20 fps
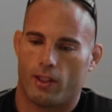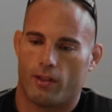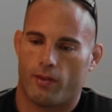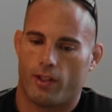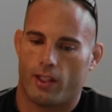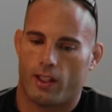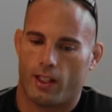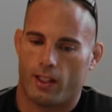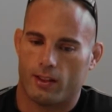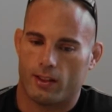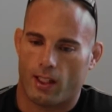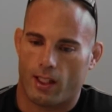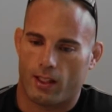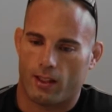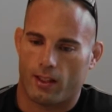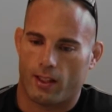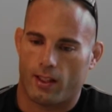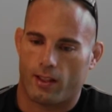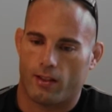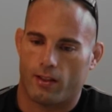of AK
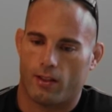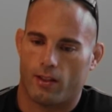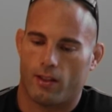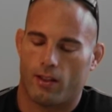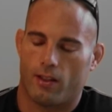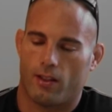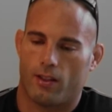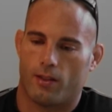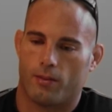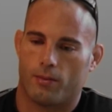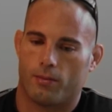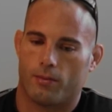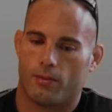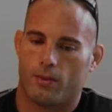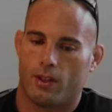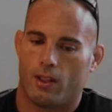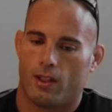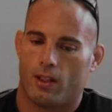Thailand,